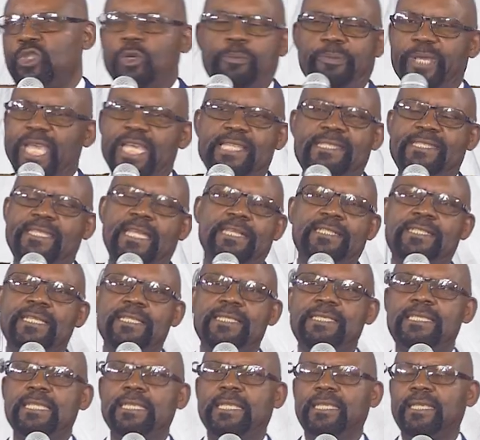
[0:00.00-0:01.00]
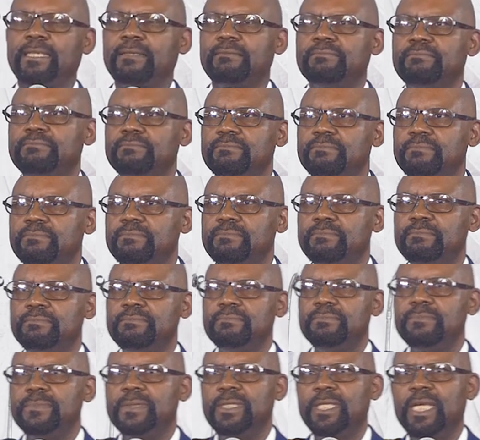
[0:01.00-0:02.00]
to be a statistic.
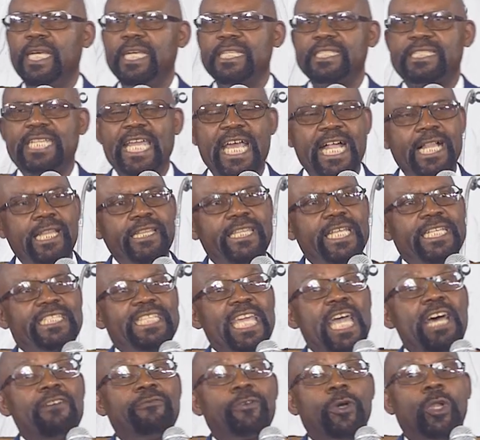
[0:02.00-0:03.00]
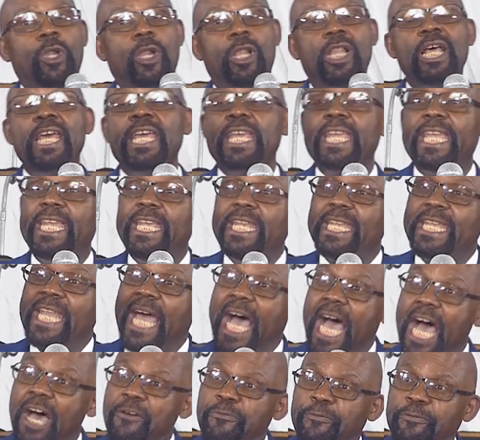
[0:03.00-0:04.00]
Tell the devil,
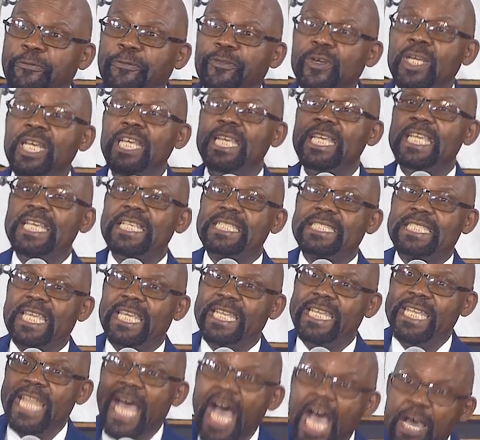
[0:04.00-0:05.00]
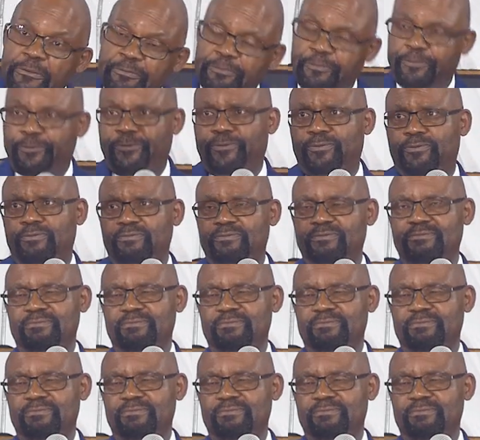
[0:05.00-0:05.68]
enough is enough.